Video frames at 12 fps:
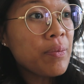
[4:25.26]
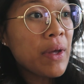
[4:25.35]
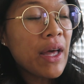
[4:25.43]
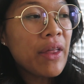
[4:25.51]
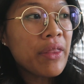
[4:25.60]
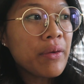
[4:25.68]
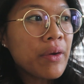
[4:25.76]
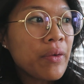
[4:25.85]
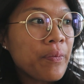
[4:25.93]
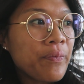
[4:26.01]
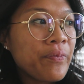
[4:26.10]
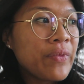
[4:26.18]
the
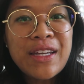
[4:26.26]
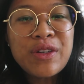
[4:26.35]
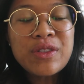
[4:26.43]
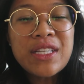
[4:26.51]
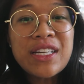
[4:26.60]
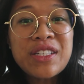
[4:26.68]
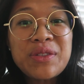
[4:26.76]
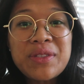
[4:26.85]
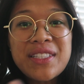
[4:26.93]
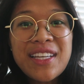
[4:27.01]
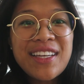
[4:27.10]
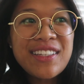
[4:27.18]
bathroom. He knows how to do
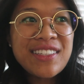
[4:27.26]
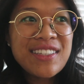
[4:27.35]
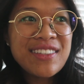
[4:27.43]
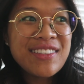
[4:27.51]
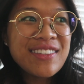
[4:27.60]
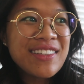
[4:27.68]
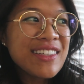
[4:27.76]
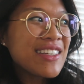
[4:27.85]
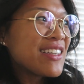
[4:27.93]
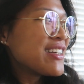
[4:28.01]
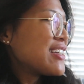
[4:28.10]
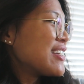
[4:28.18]
sit,
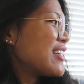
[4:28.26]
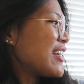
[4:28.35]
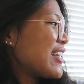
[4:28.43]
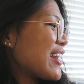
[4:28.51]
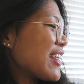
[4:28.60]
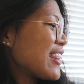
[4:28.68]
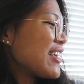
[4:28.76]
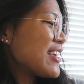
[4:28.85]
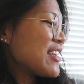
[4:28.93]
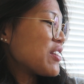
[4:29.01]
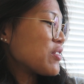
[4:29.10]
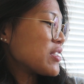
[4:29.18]
and I
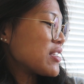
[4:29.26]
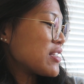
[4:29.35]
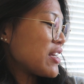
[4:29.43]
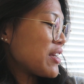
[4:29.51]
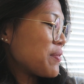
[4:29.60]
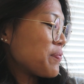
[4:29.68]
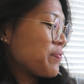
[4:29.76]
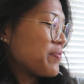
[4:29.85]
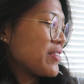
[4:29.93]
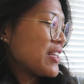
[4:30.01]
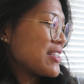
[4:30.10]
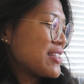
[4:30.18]
think he knows his name.
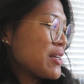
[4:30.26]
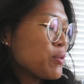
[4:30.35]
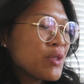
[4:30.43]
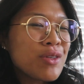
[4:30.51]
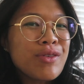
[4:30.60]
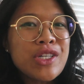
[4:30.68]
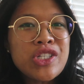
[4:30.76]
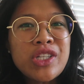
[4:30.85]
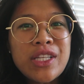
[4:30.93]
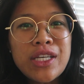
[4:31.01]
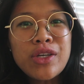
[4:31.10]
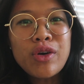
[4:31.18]
His name was
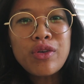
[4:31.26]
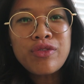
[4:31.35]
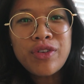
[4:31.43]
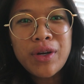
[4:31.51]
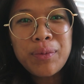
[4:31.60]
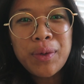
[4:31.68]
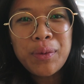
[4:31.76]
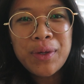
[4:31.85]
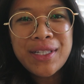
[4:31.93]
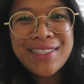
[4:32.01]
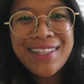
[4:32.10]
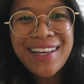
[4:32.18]
originally Gopher, but
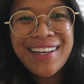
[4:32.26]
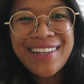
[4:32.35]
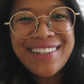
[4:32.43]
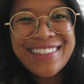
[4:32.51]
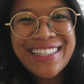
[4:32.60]
we're deciding to